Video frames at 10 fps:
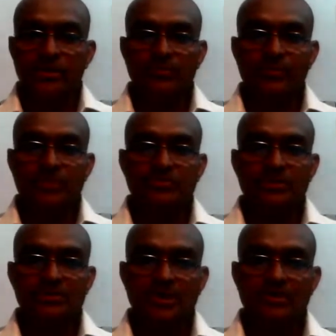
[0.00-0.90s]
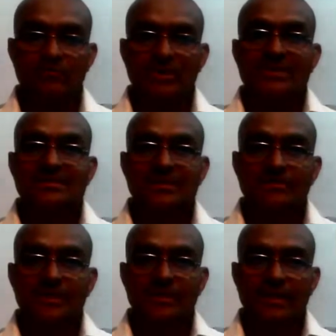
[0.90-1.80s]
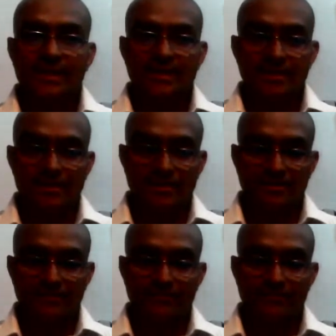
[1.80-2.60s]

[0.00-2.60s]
in pursuance of some other Indian law.